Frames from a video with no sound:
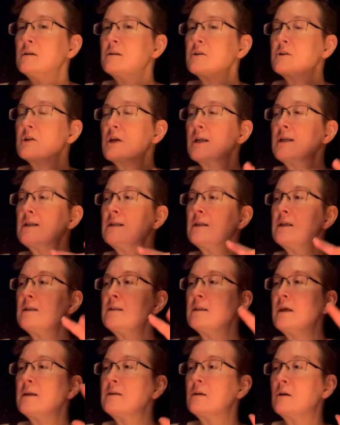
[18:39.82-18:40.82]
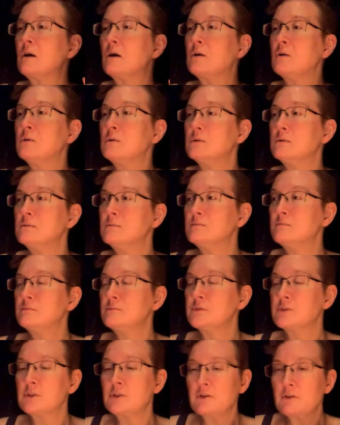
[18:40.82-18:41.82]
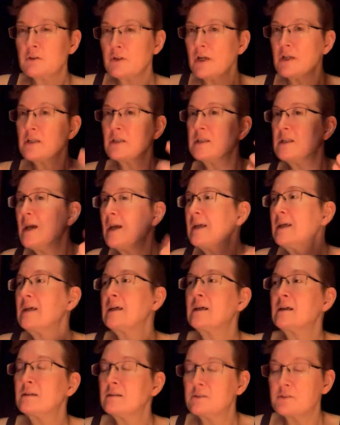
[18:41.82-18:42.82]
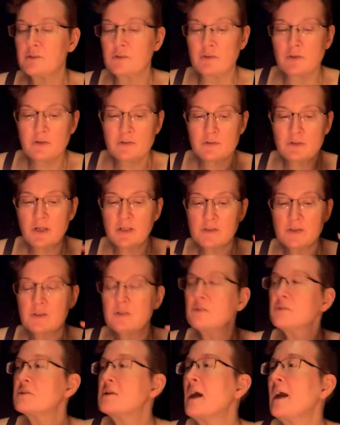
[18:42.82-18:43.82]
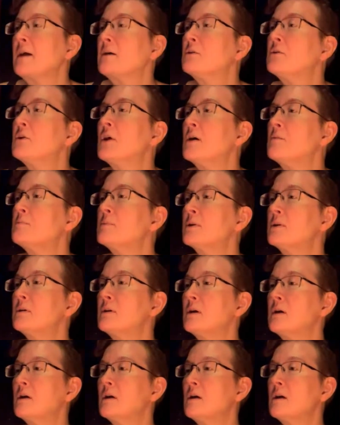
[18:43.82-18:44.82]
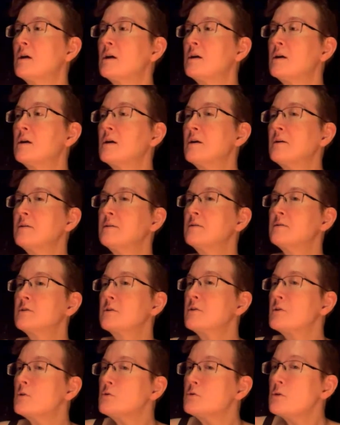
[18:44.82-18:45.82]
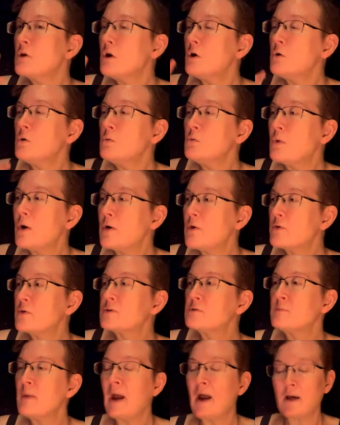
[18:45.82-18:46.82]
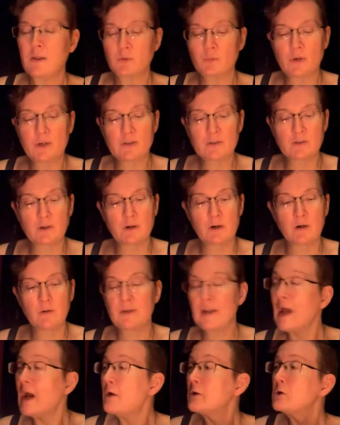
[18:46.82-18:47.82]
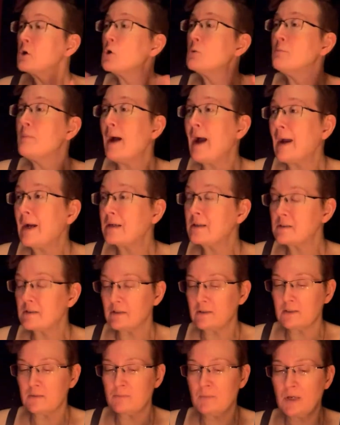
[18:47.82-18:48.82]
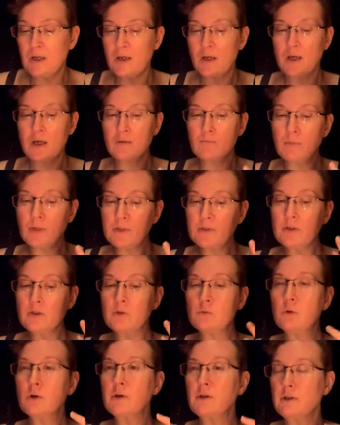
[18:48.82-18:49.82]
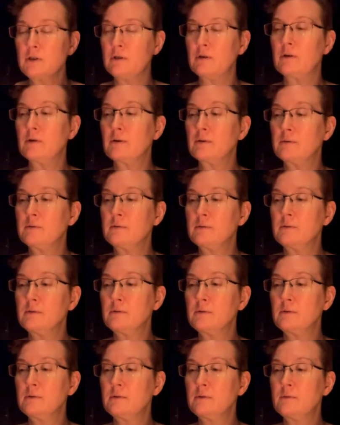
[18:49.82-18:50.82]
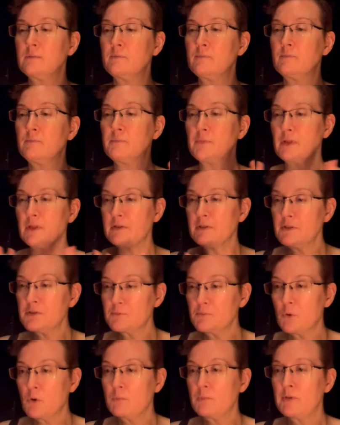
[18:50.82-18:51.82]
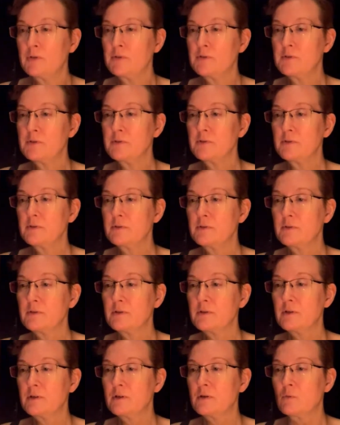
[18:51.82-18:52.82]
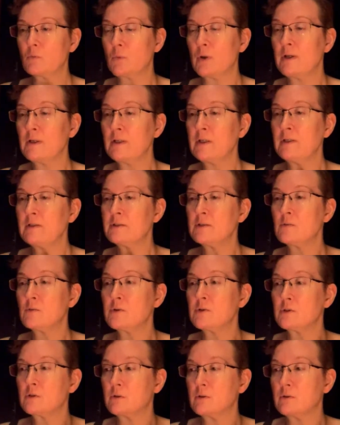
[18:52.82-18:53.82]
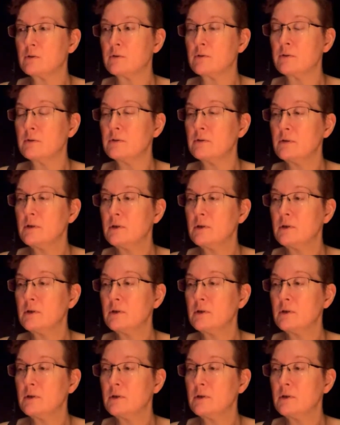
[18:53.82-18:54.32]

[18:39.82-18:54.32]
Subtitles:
gently let go so that you're not yanking, so that you're not still tangled up. So that you know where those pathways are and how to go back to them, but you are here in this moment, ready to return